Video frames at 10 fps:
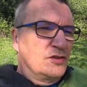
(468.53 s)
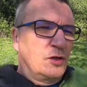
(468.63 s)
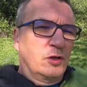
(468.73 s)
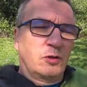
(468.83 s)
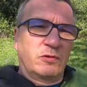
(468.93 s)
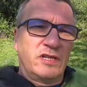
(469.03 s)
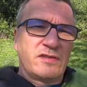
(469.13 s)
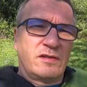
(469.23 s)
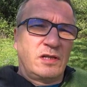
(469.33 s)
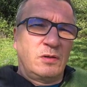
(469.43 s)

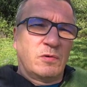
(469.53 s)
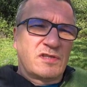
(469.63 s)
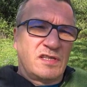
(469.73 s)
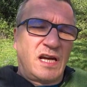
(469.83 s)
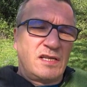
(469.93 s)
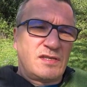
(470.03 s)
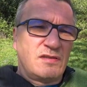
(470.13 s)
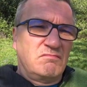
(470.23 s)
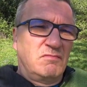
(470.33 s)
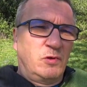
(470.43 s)
Synchronicity was
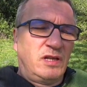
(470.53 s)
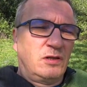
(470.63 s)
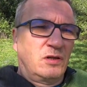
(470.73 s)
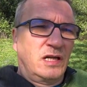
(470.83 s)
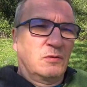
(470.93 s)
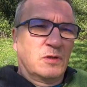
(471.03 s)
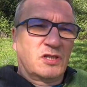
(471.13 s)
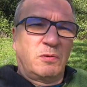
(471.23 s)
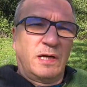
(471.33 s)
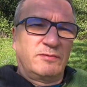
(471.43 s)
nice, rendering
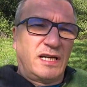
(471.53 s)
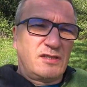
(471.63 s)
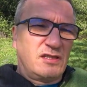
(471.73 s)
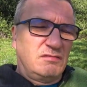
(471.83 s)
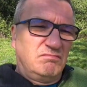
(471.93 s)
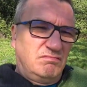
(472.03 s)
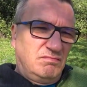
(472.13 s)
was quite fast,